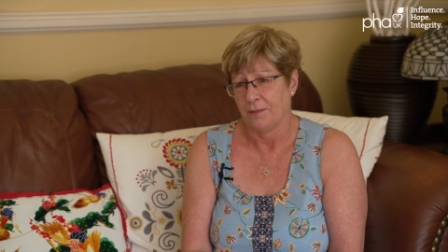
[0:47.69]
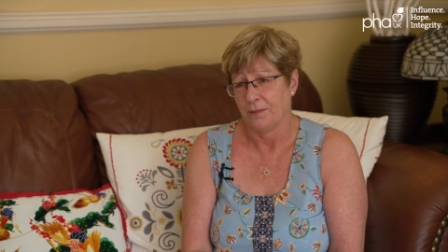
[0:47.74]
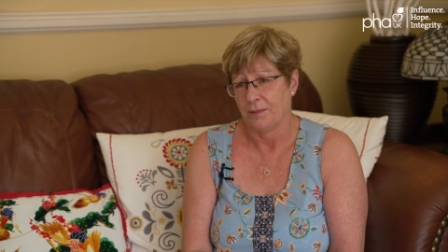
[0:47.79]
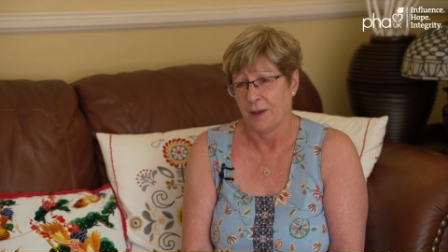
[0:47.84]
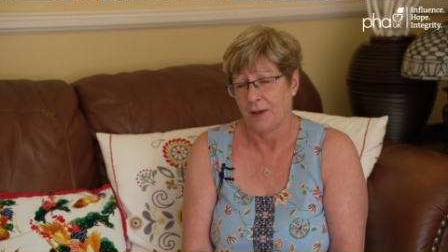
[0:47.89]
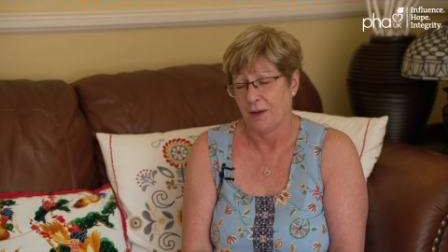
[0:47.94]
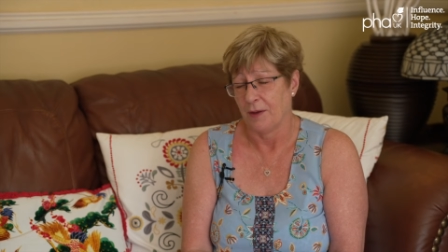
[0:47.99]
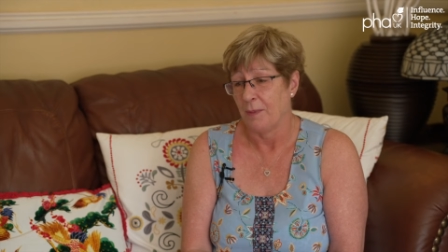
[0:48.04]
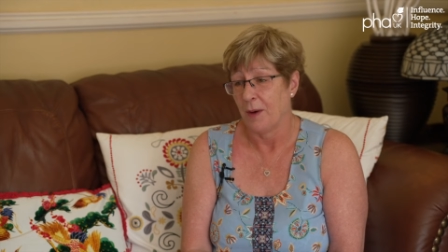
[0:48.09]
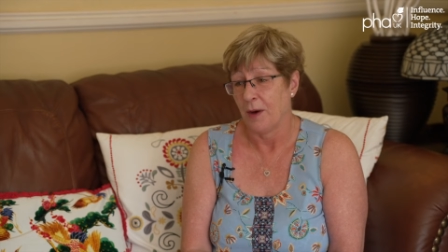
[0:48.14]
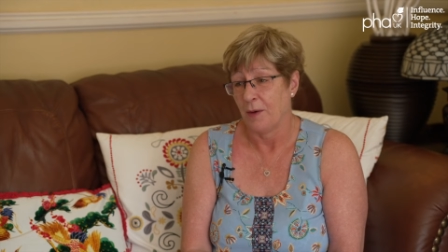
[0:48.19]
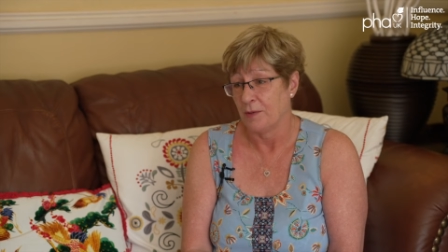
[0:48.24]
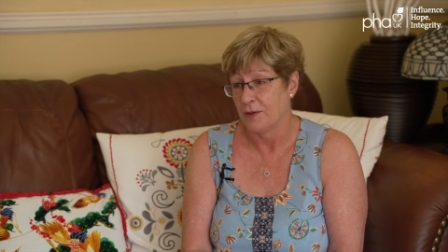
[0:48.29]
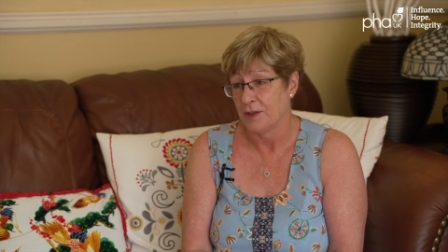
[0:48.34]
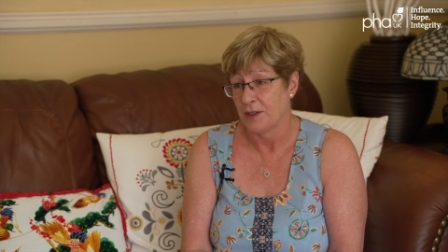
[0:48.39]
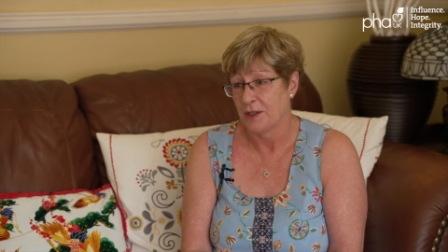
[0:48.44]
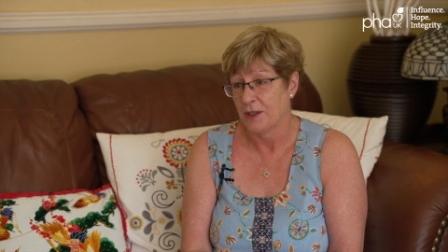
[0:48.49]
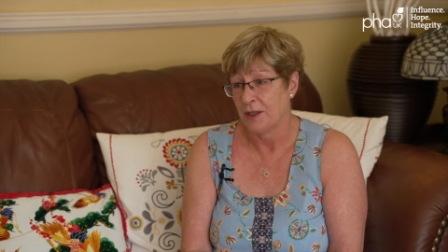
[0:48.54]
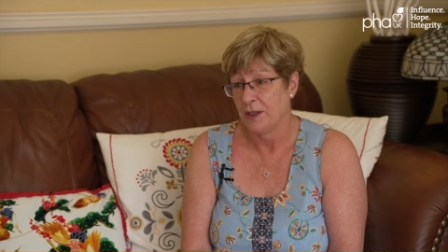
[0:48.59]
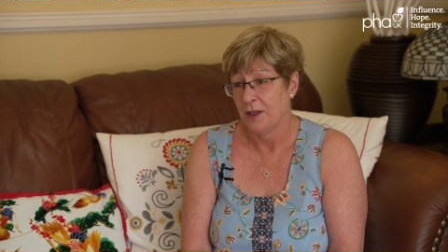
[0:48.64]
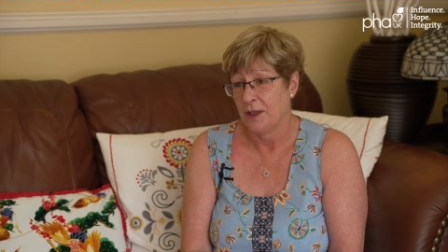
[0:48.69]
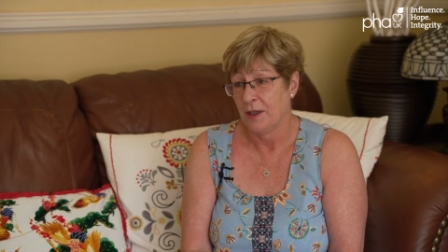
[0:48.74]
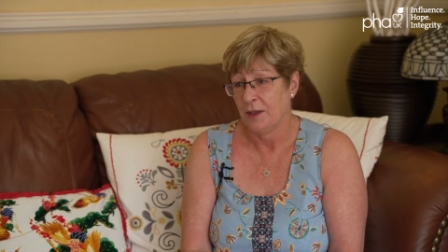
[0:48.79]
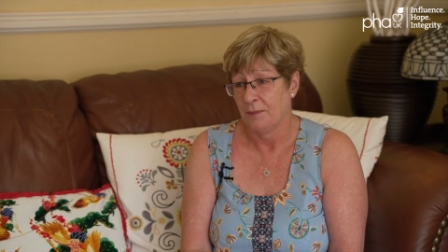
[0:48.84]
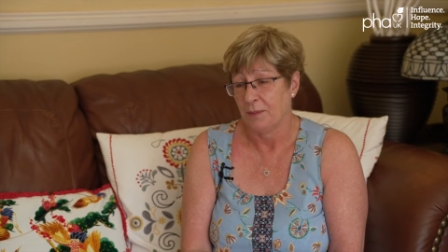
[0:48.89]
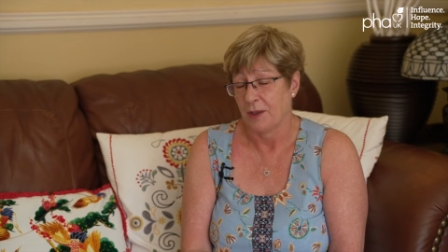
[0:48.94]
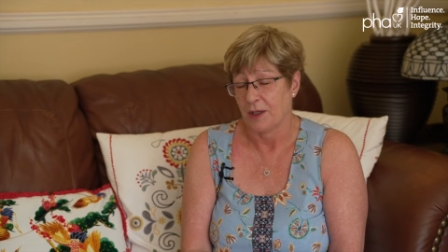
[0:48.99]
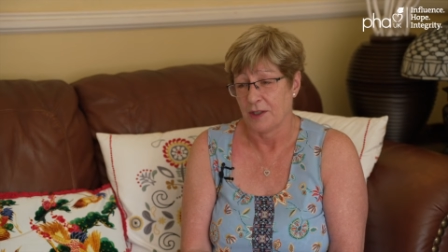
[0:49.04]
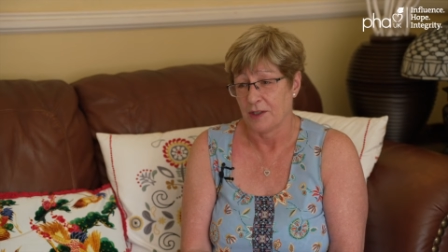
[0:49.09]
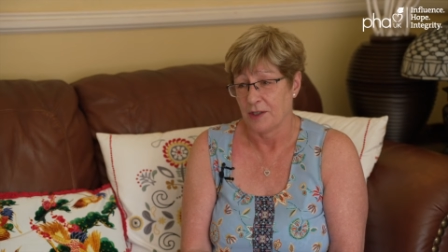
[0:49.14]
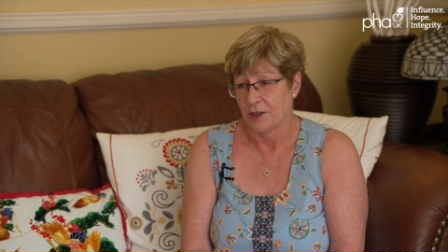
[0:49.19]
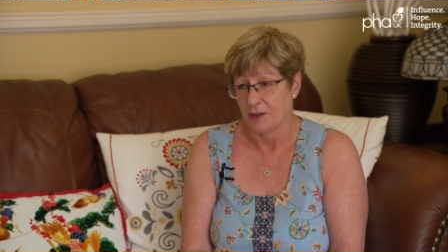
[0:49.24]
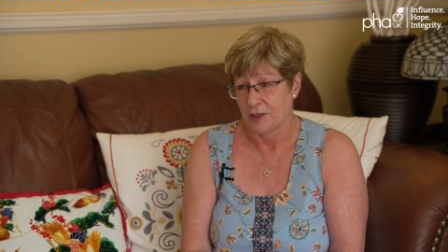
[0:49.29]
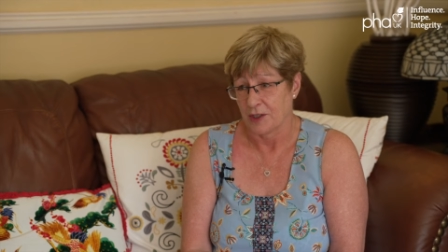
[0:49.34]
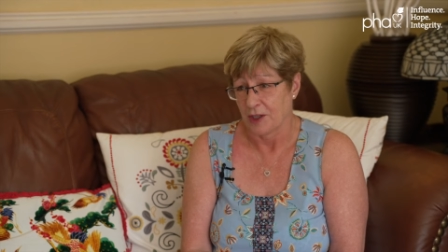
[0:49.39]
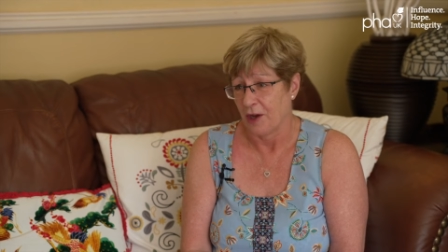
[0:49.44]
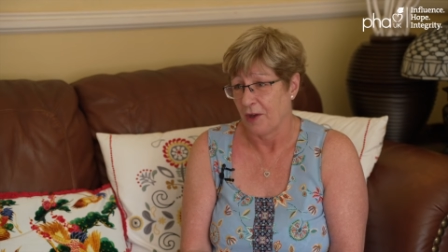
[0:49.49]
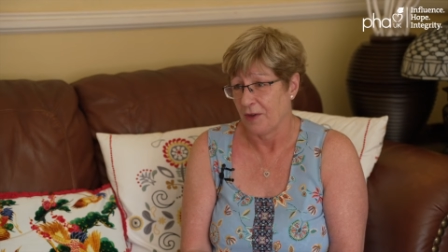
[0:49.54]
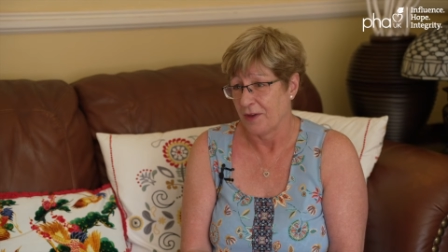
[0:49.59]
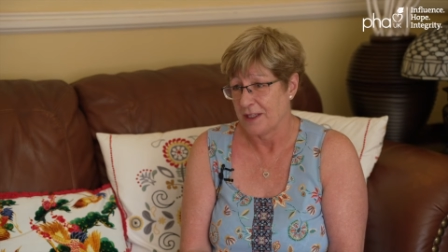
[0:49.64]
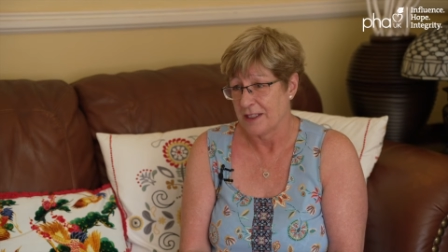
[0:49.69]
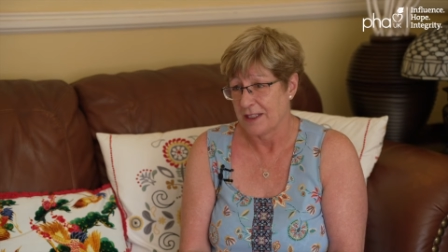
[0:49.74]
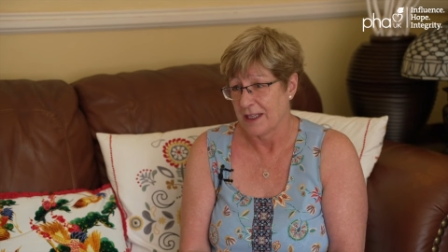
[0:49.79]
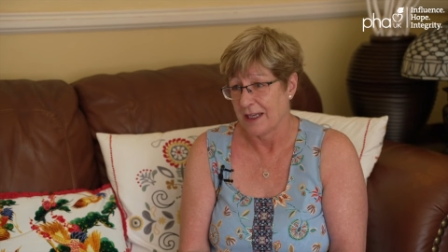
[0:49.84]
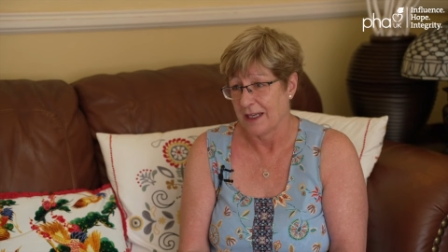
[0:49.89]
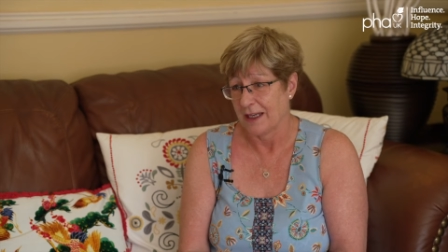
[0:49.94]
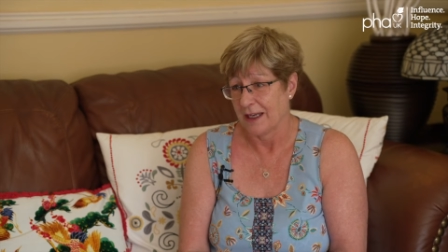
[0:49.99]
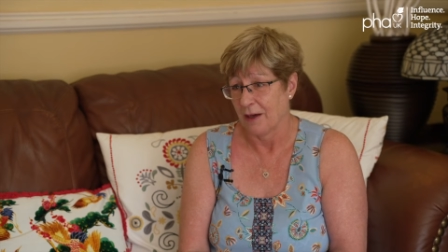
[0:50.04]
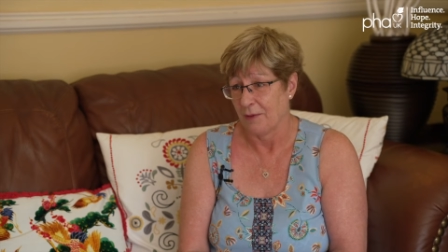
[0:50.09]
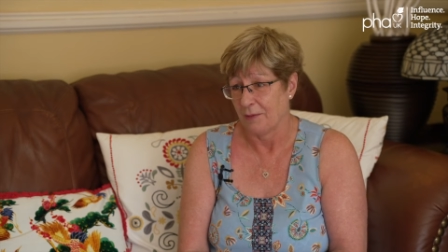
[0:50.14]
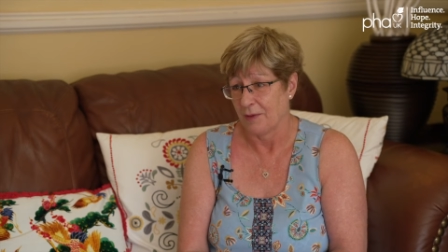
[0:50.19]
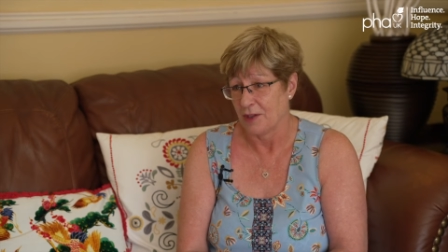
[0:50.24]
at the most, because they'll sort this thing out,